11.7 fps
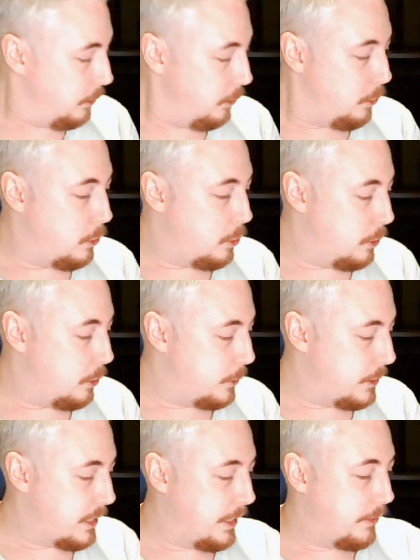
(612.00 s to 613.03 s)
Oh, what do I
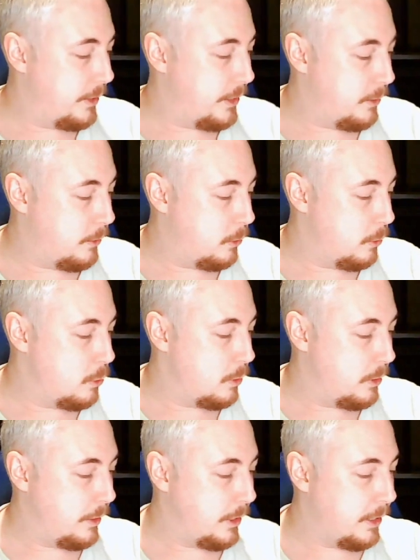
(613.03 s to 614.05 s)
take out now? Oh,
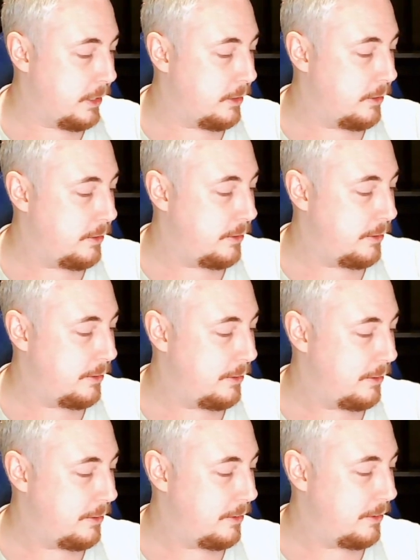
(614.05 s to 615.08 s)
okay.
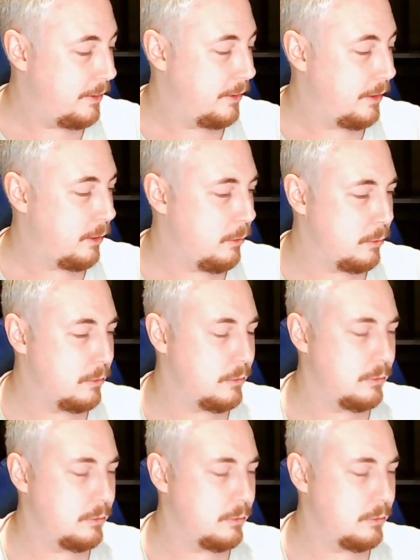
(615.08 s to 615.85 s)
Oh.